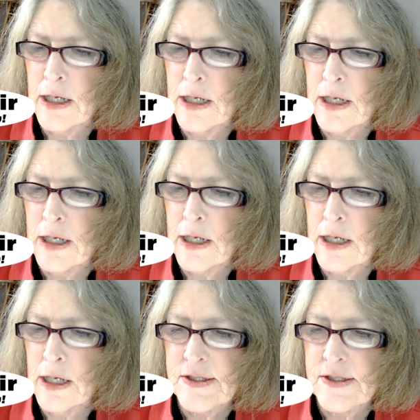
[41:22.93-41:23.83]
That is
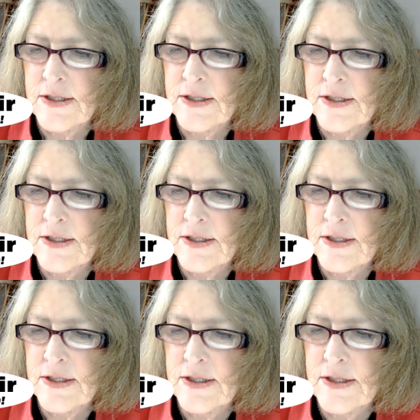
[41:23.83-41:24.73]
so
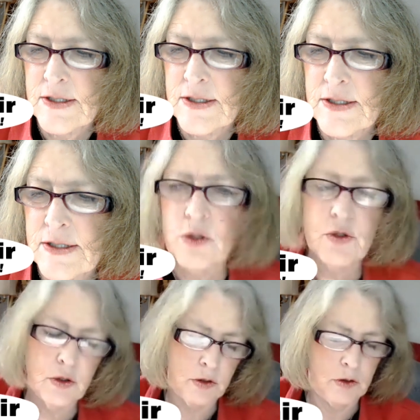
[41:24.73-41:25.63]

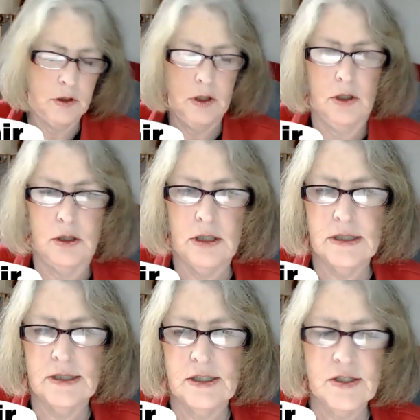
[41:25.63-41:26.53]
true.
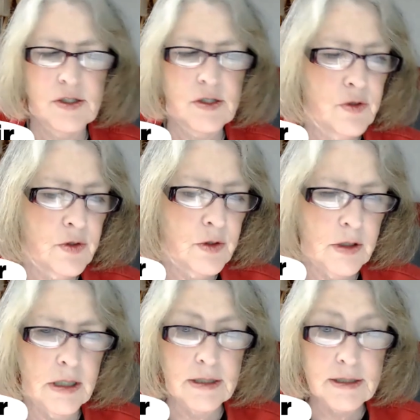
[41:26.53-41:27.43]
That's just so
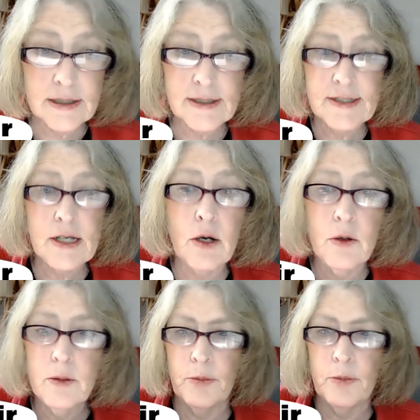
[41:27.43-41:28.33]
true, and it's
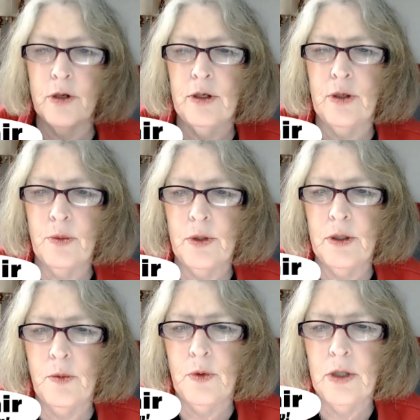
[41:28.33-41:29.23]
so important
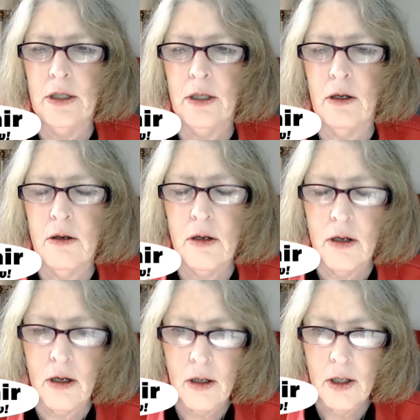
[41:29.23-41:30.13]
when we
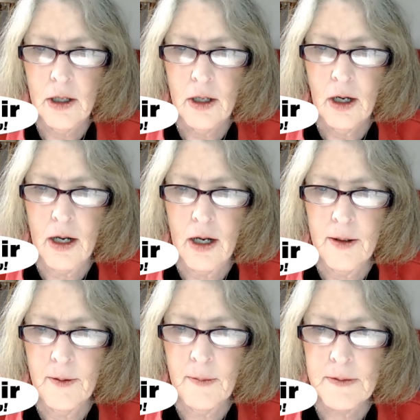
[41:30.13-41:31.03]
are
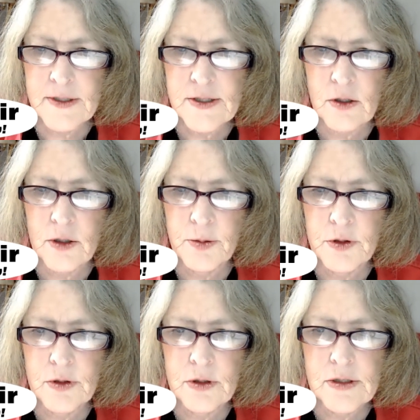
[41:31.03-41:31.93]

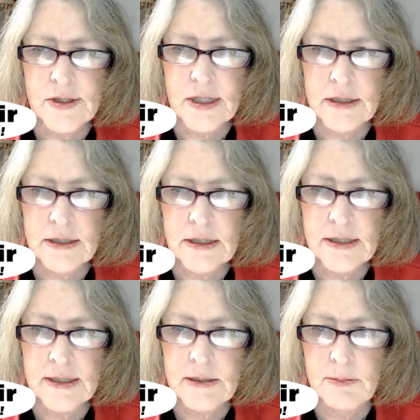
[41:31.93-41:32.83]
solopreneurs
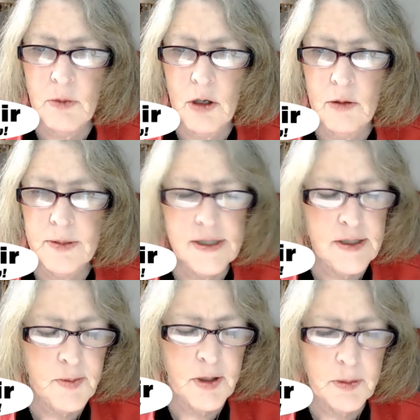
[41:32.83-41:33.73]
and small
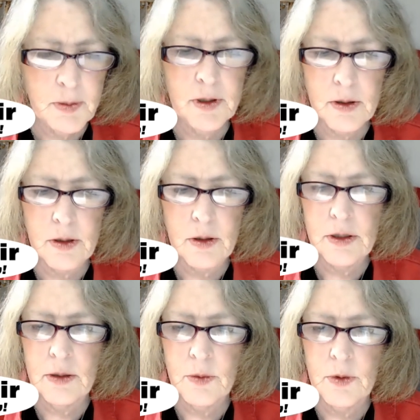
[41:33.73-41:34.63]
business people
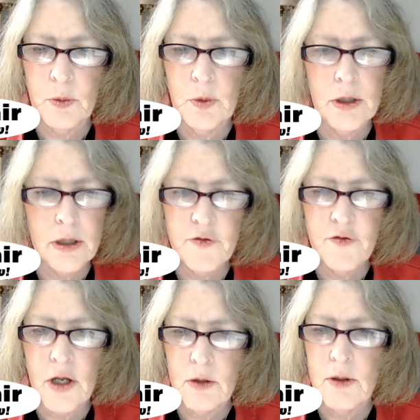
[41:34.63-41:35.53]
that we really
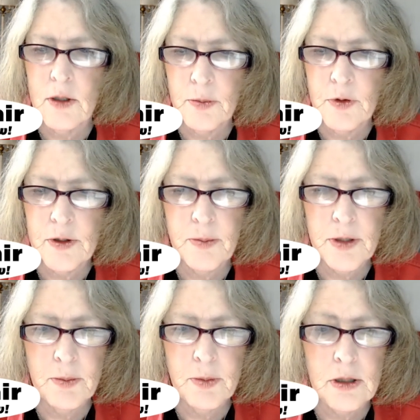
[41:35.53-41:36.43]
follow up with the
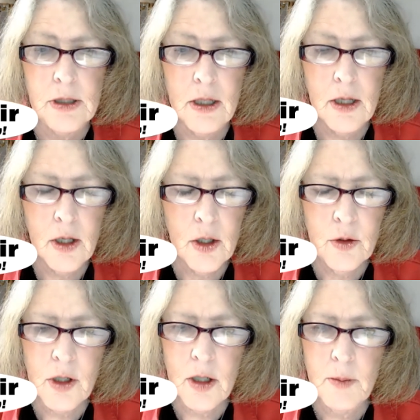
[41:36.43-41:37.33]
people
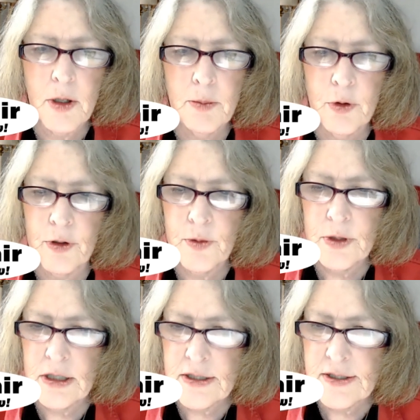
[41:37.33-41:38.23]
who come on board
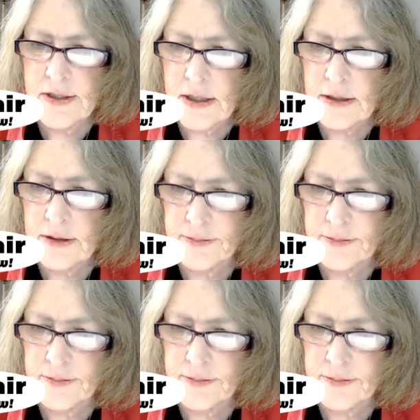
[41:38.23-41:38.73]
with us.